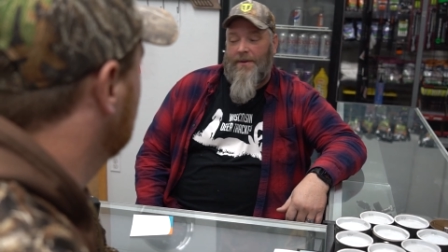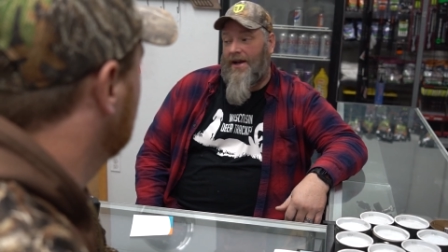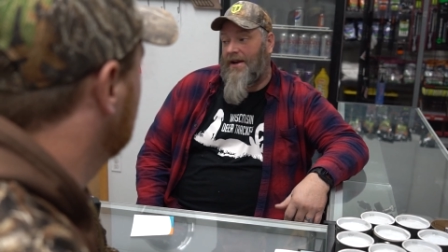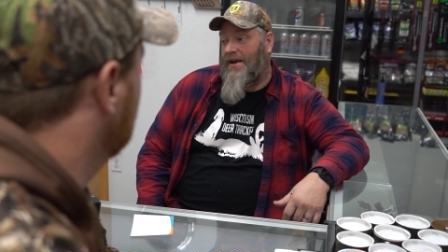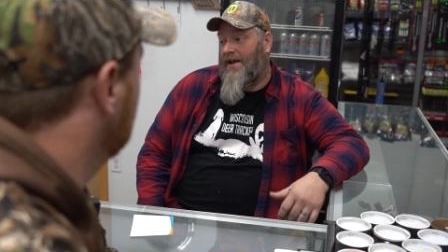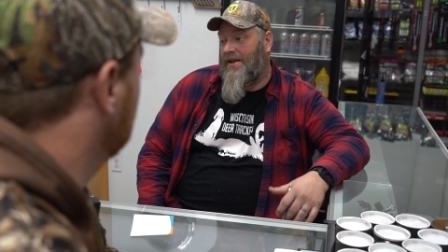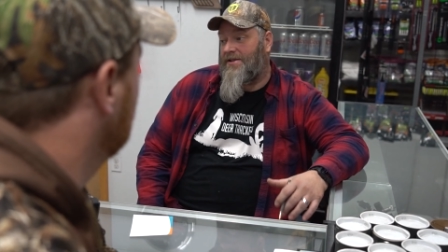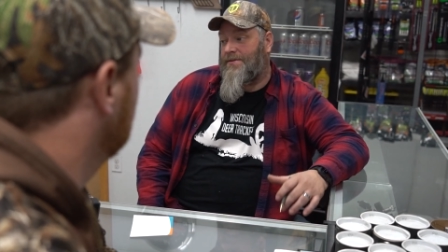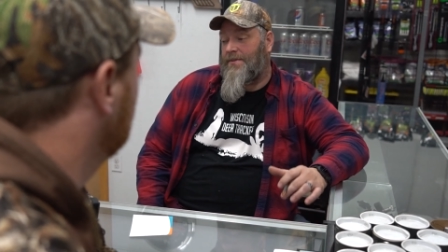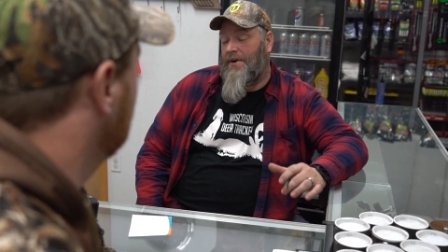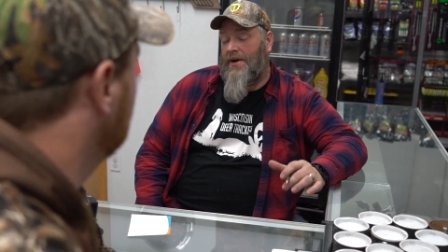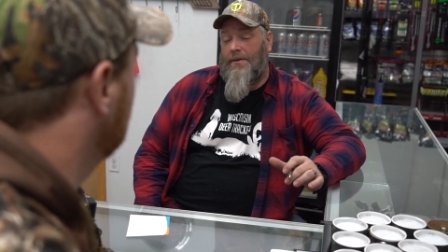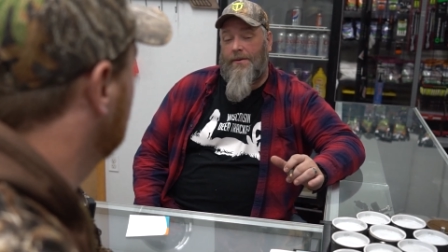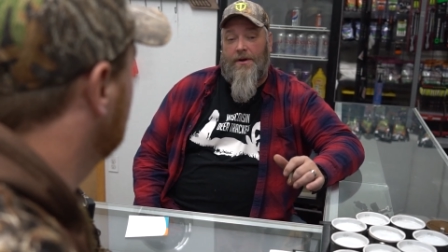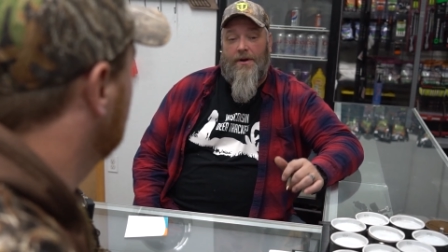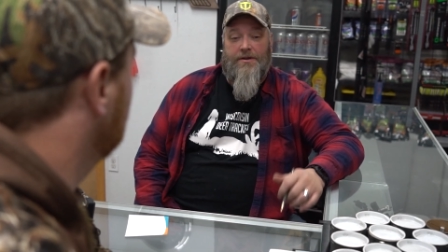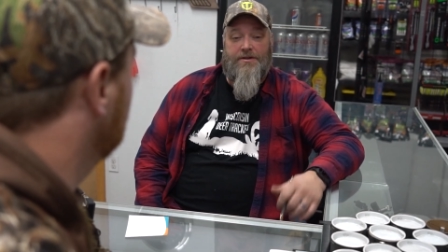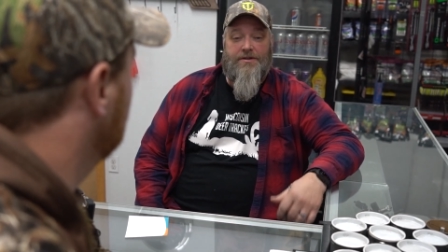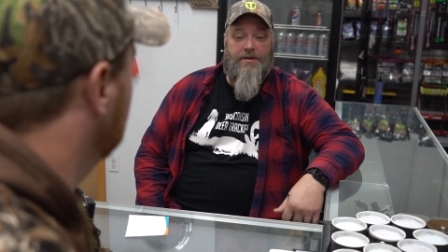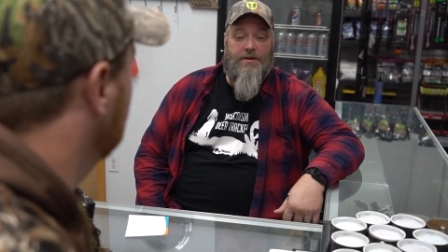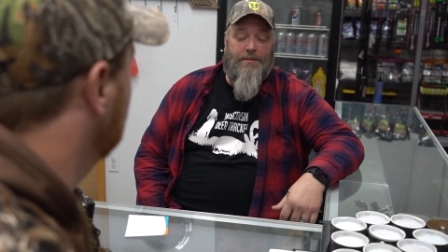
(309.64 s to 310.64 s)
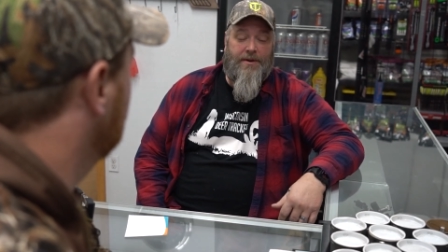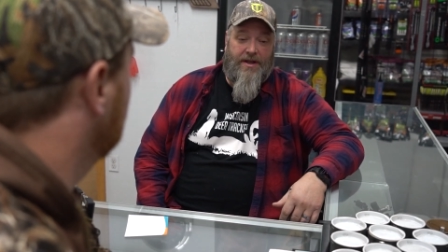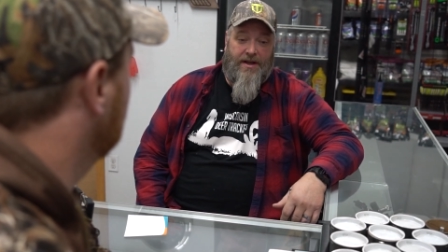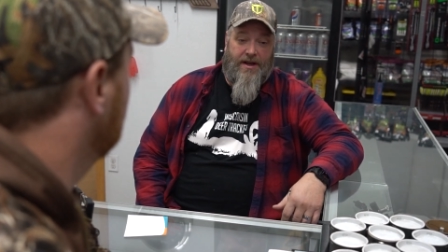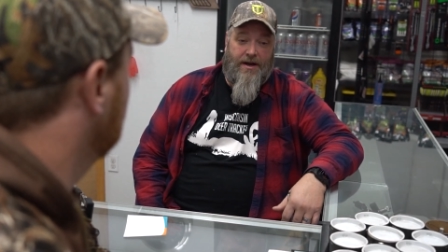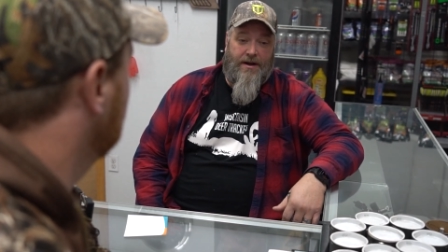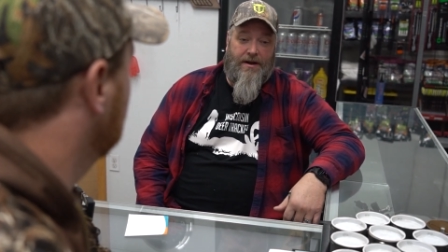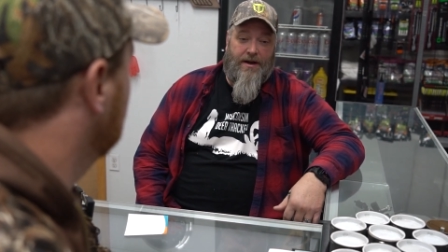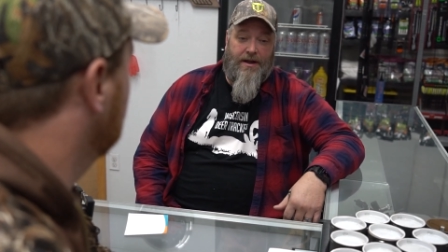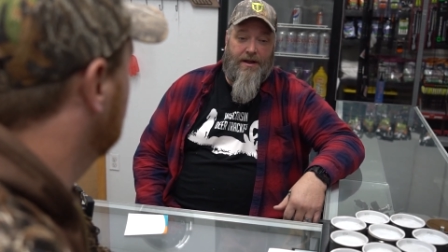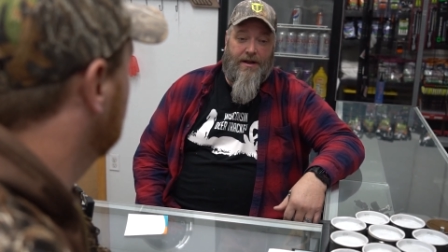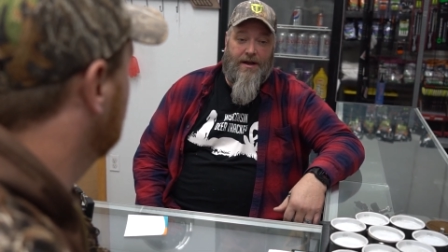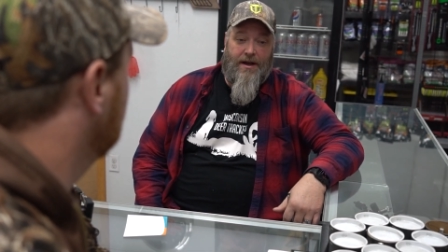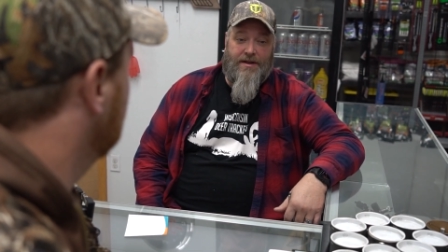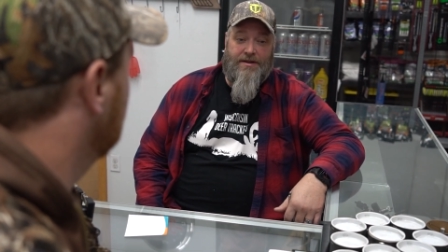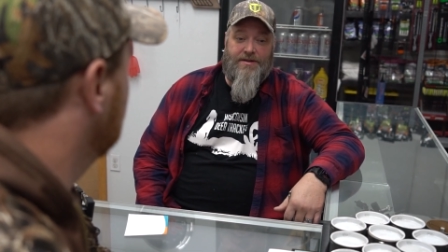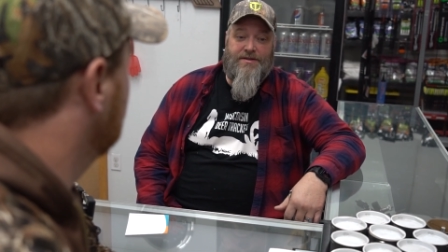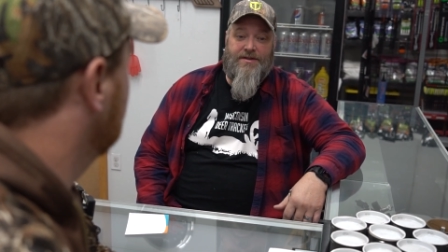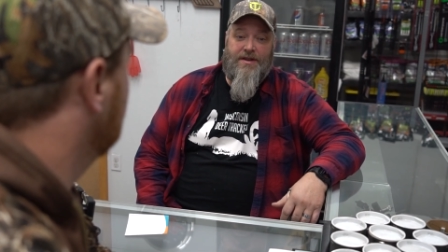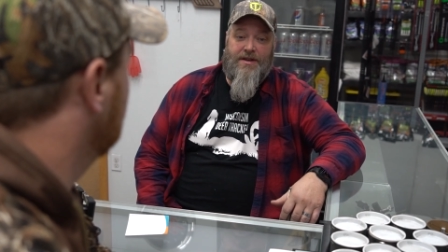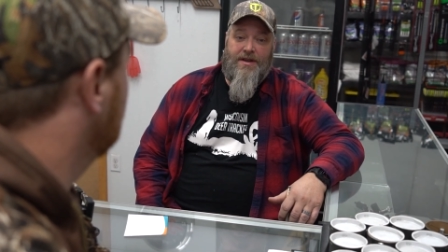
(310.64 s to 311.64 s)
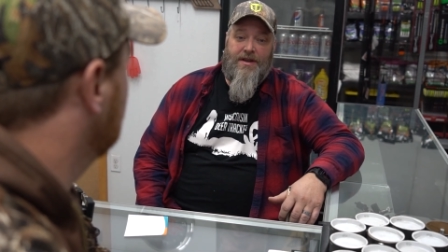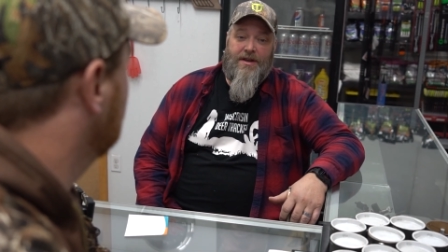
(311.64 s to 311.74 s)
by next spring we're also going to be carrying guns.